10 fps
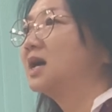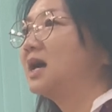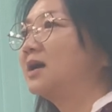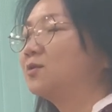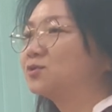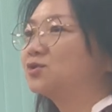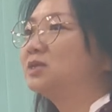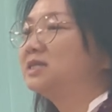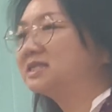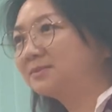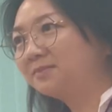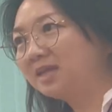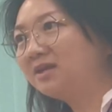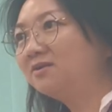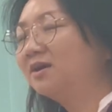I also learned
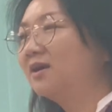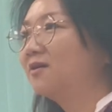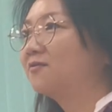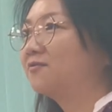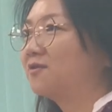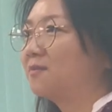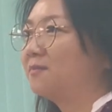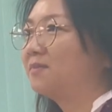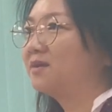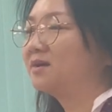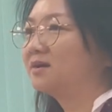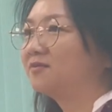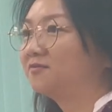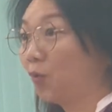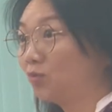something from the
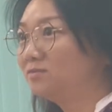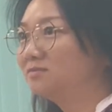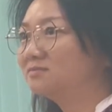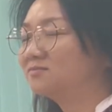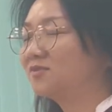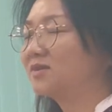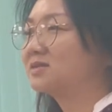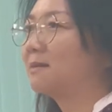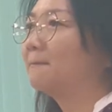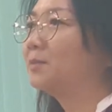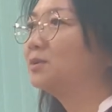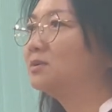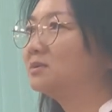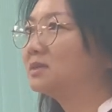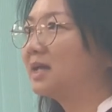phone, for example,
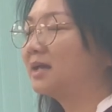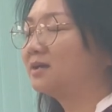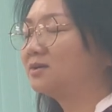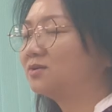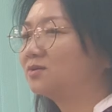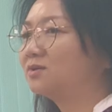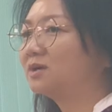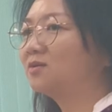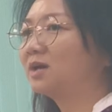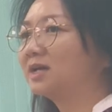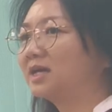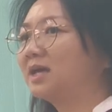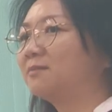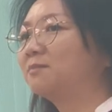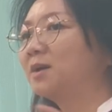like I
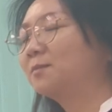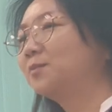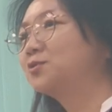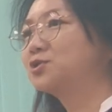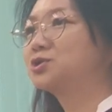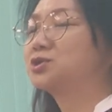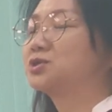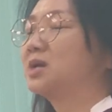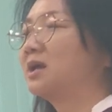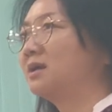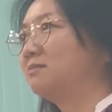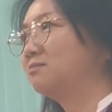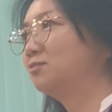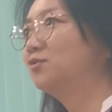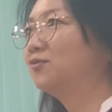can push
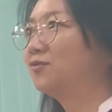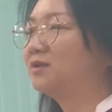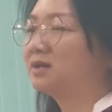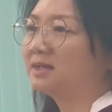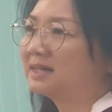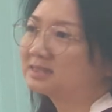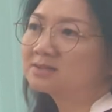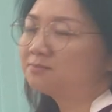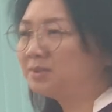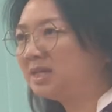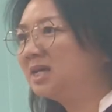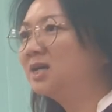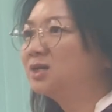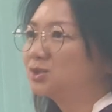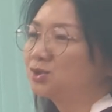and move the letter B
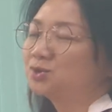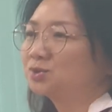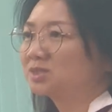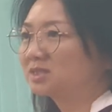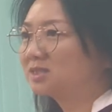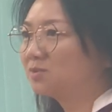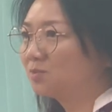to certain